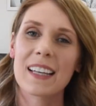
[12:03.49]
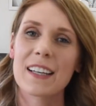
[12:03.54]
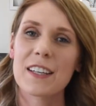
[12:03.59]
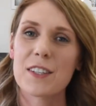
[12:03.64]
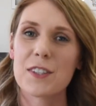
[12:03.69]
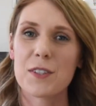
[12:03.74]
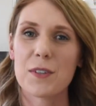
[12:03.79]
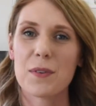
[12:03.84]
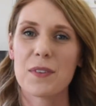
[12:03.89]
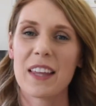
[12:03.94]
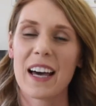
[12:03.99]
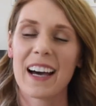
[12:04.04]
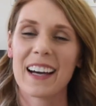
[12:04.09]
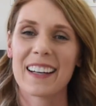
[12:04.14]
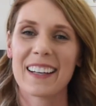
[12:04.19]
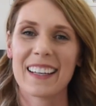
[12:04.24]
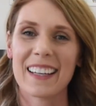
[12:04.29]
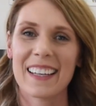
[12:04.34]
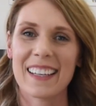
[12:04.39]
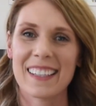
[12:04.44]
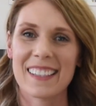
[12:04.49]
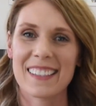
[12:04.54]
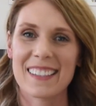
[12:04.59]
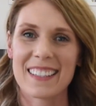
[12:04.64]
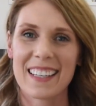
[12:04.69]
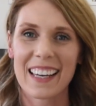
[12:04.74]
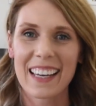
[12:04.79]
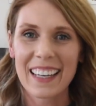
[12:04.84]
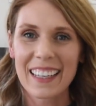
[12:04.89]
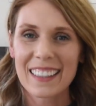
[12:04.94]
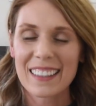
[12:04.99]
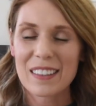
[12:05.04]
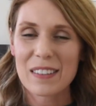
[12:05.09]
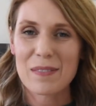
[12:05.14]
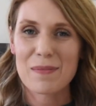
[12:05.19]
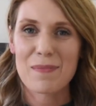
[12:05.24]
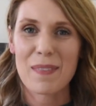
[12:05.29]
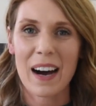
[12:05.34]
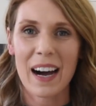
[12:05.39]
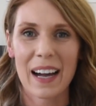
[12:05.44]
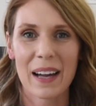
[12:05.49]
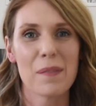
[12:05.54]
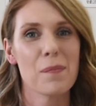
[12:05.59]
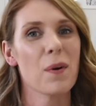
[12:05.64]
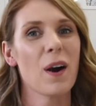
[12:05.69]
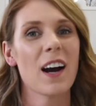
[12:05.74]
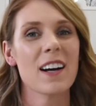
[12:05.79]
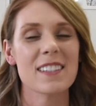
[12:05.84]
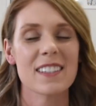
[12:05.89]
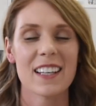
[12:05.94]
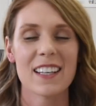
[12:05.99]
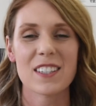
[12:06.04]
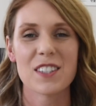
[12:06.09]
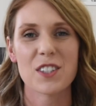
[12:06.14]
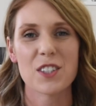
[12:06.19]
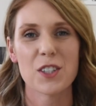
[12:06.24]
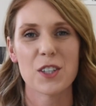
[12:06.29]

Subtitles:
So that is it, my process